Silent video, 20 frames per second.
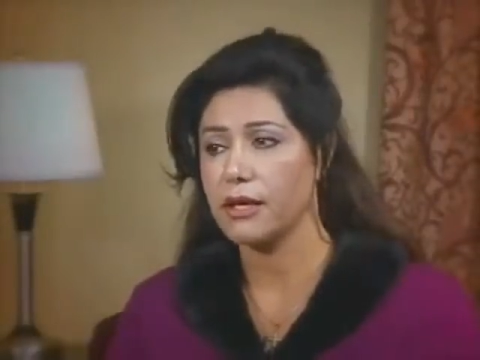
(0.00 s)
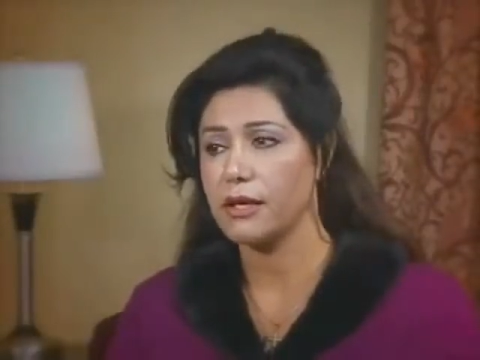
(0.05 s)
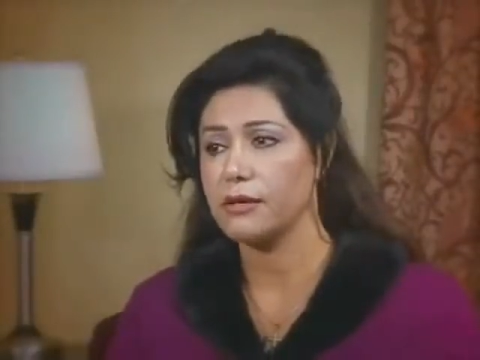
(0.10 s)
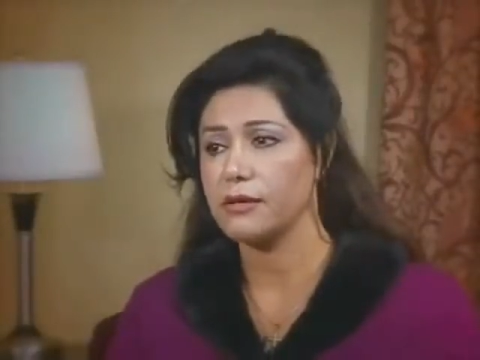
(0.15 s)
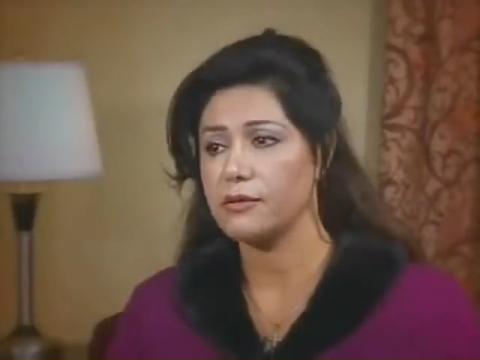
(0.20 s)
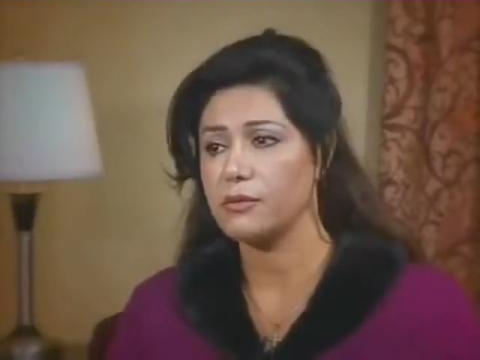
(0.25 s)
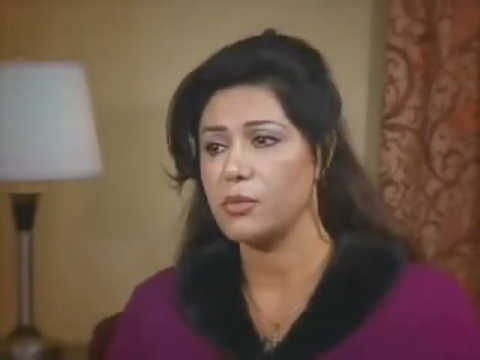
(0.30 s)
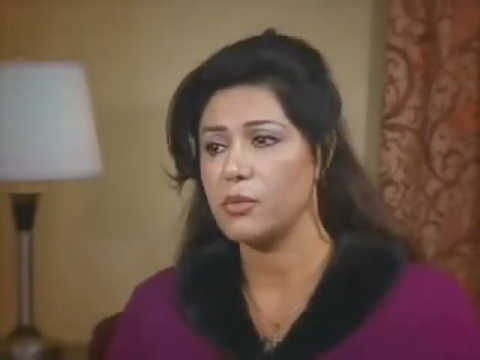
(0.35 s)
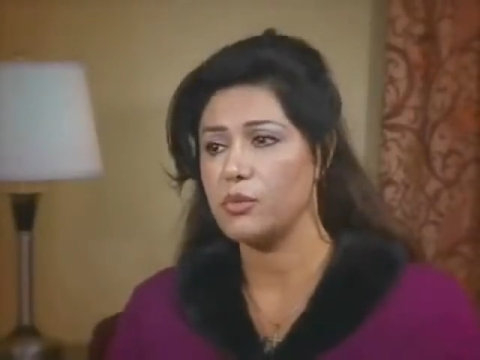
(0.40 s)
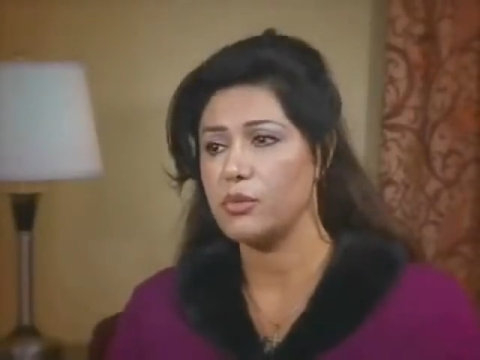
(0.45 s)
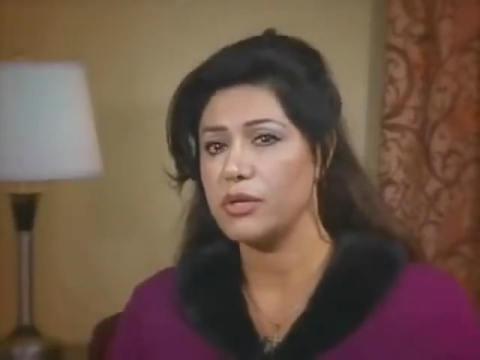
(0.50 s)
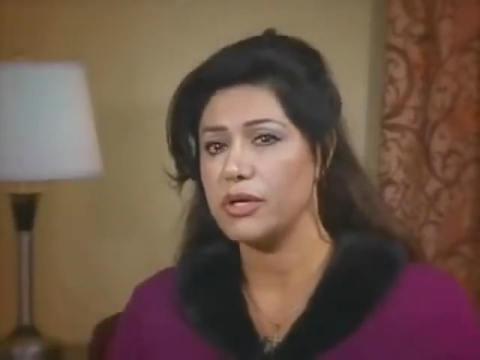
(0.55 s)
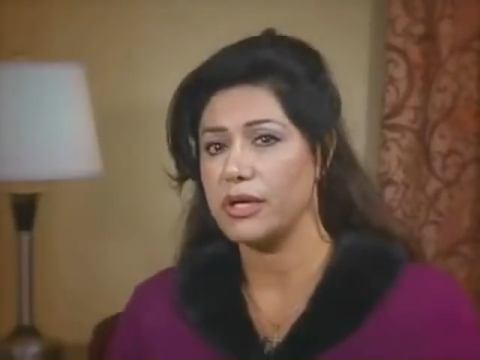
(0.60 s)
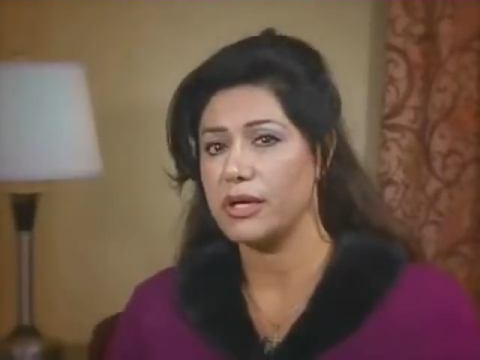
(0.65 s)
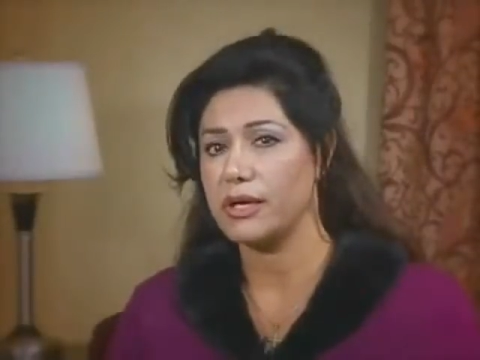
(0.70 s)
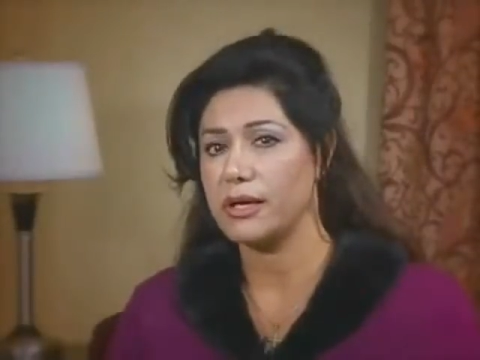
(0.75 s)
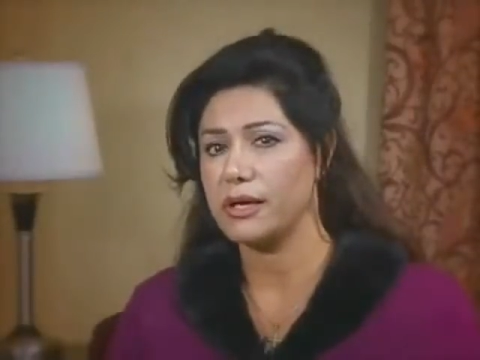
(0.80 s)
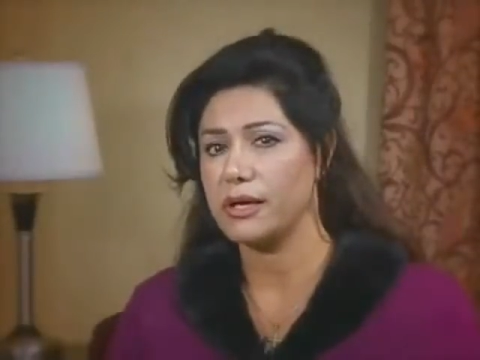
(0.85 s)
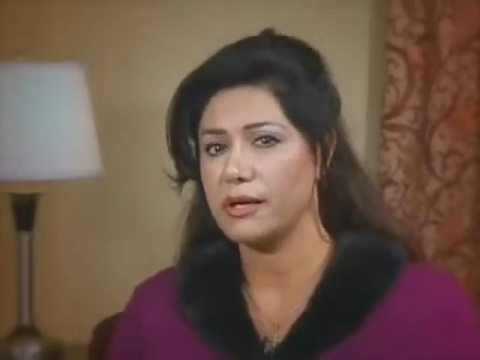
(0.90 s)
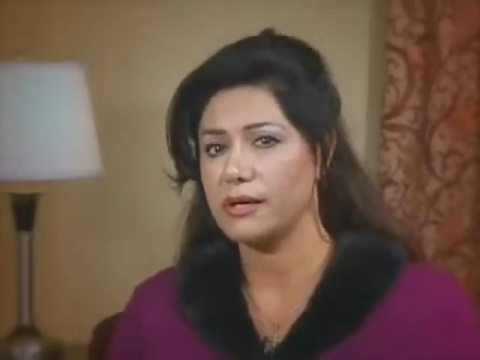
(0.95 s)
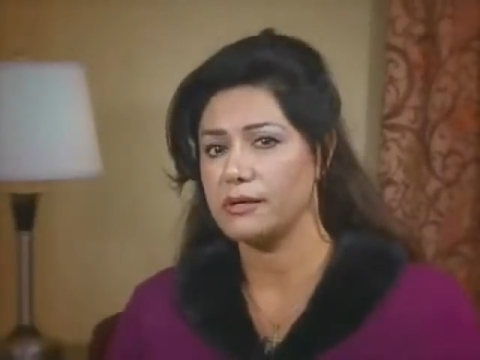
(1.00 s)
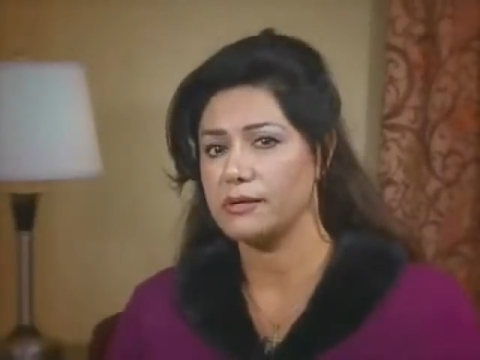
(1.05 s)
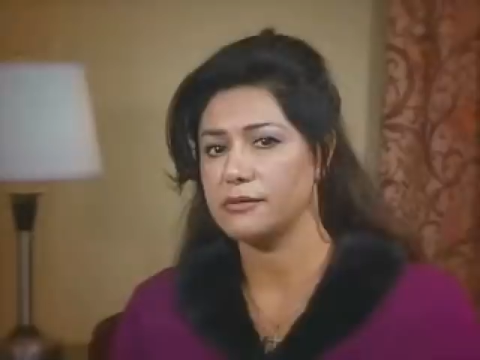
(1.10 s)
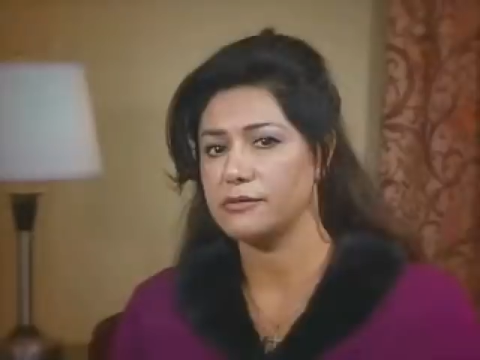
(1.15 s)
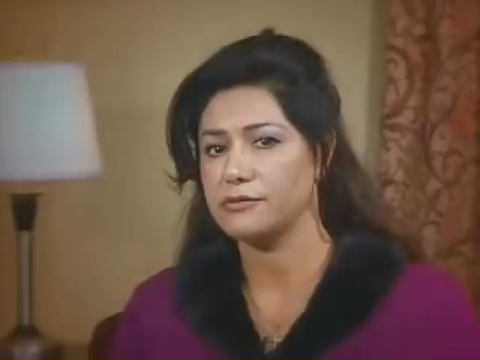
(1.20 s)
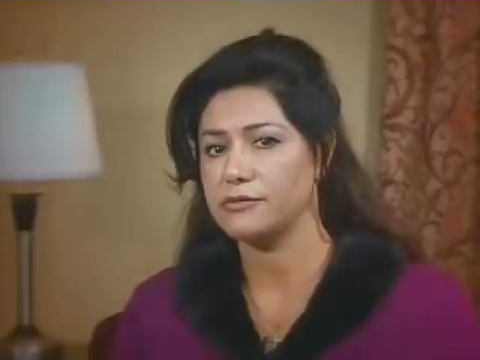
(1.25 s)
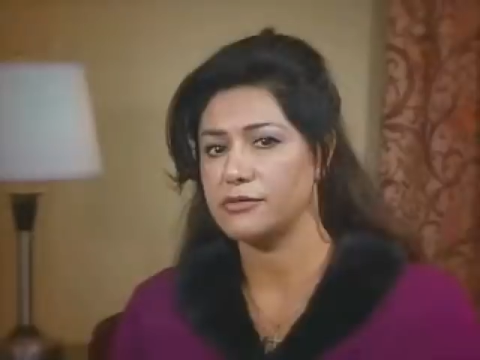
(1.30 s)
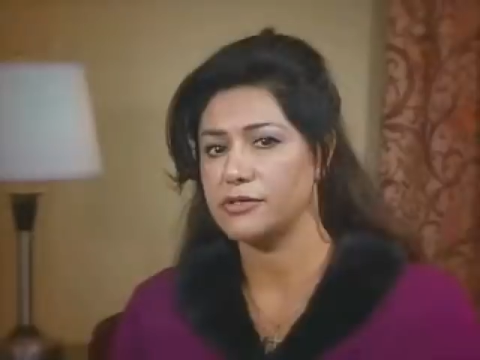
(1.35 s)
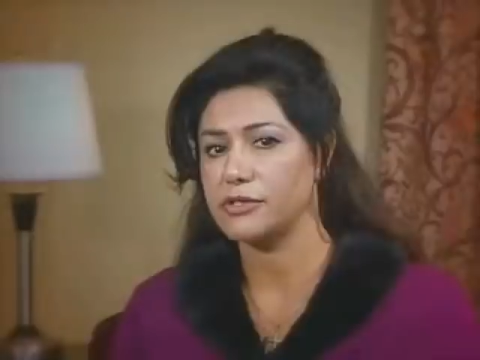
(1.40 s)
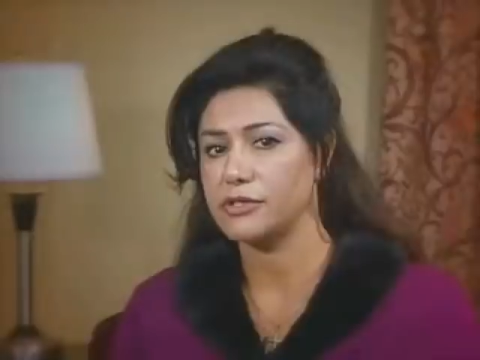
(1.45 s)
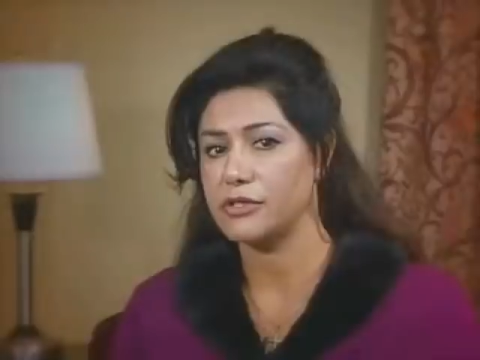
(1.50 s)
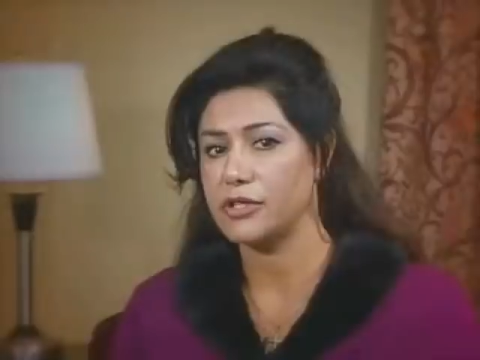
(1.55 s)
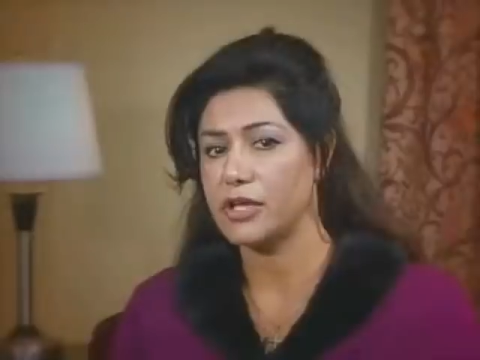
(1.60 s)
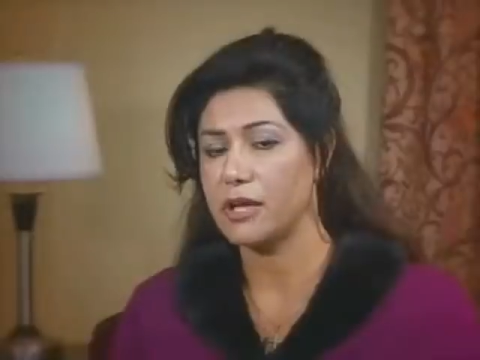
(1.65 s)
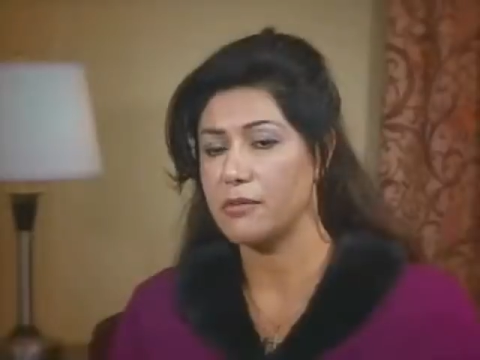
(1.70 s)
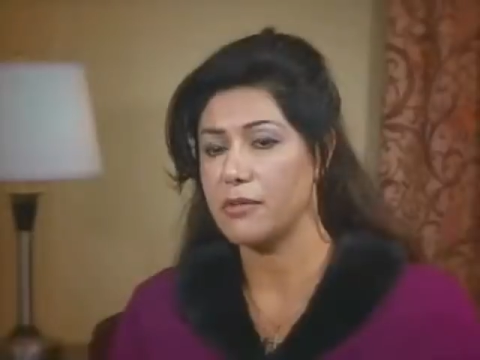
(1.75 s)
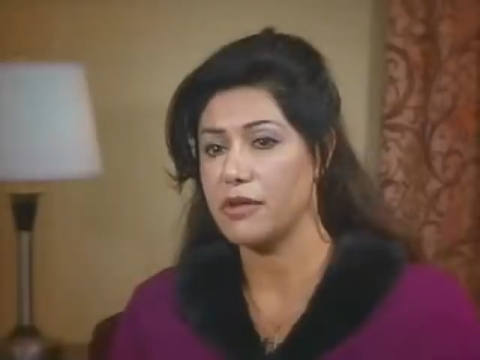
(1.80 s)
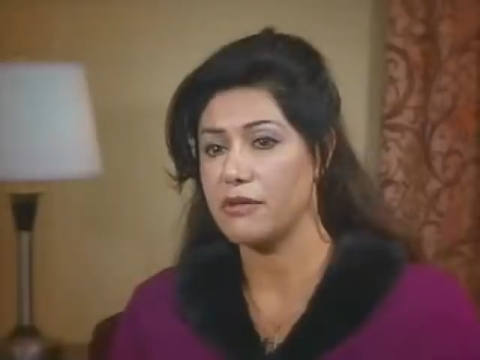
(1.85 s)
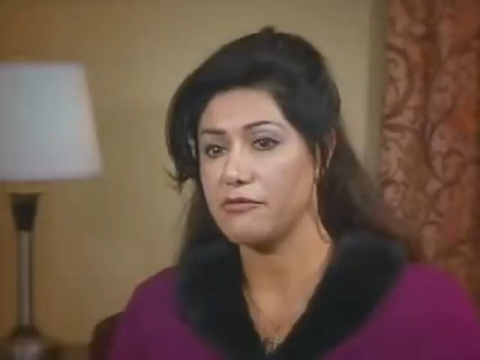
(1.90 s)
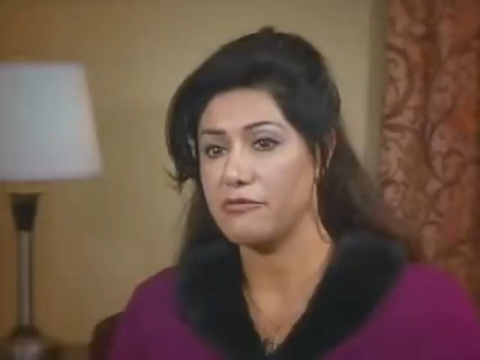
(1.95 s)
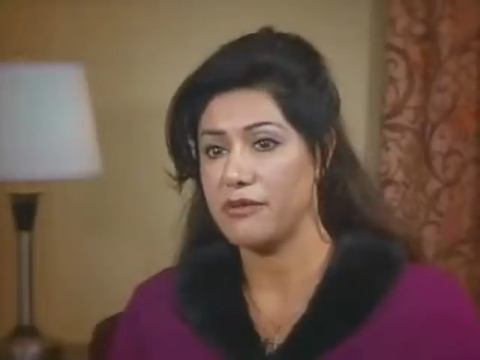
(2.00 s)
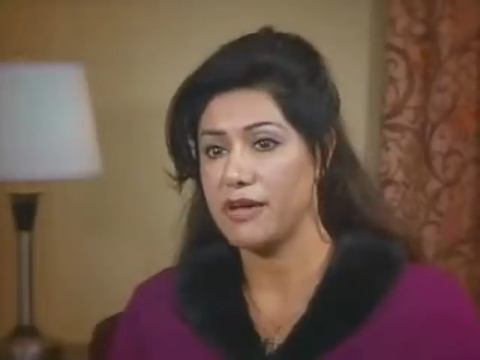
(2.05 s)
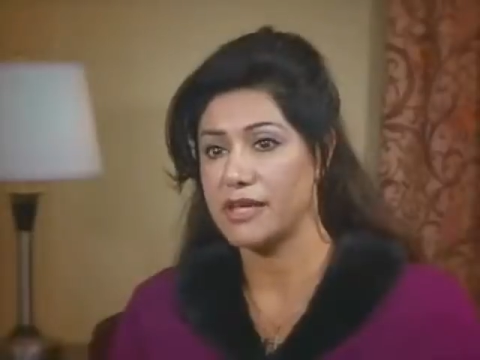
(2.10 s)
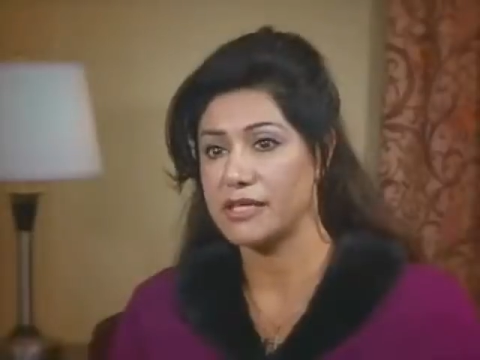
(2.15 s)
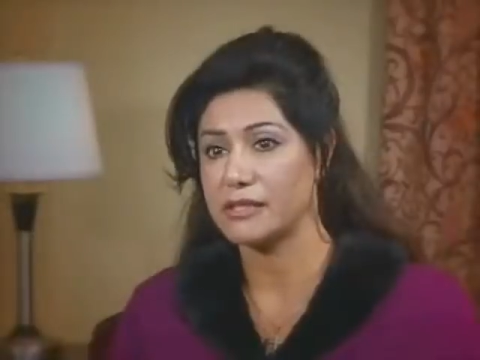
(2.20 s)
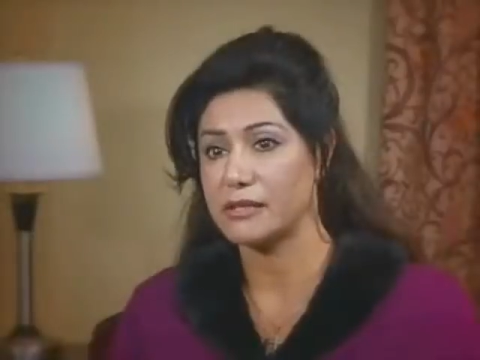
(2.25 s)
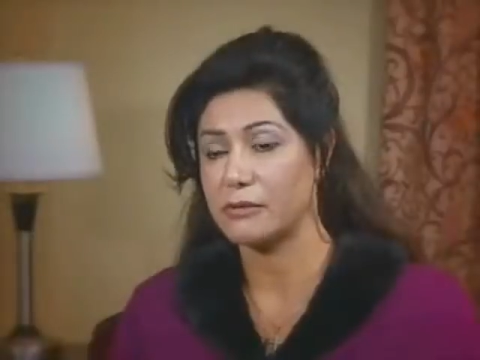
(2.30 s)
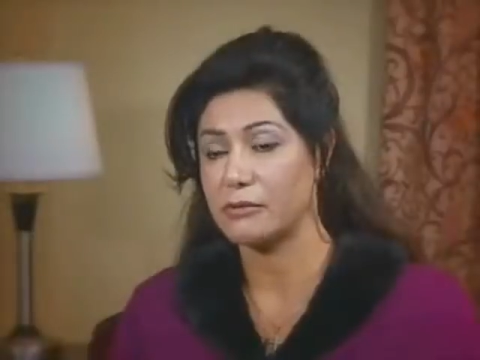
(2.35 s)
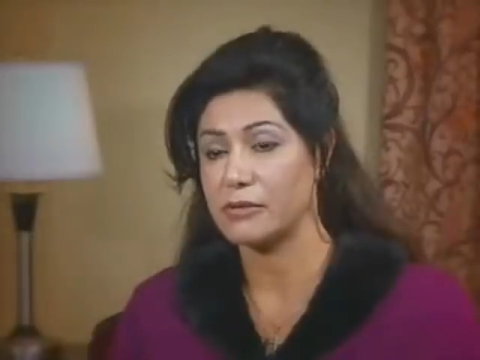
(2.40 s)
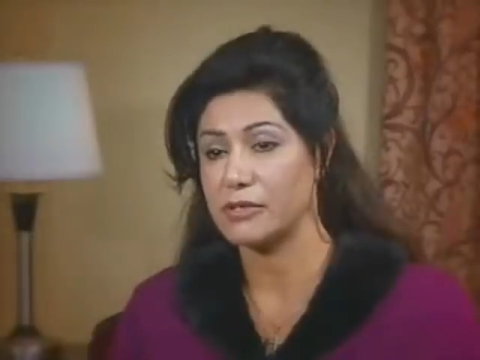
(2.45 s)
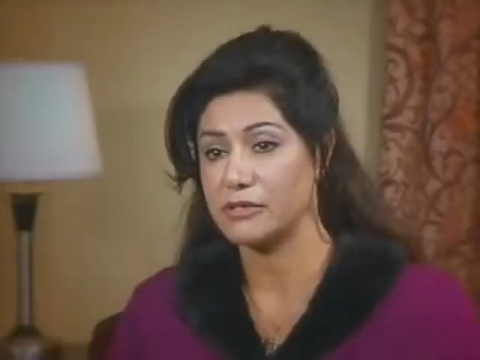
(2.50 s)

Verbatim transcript: I remember the first time I fast,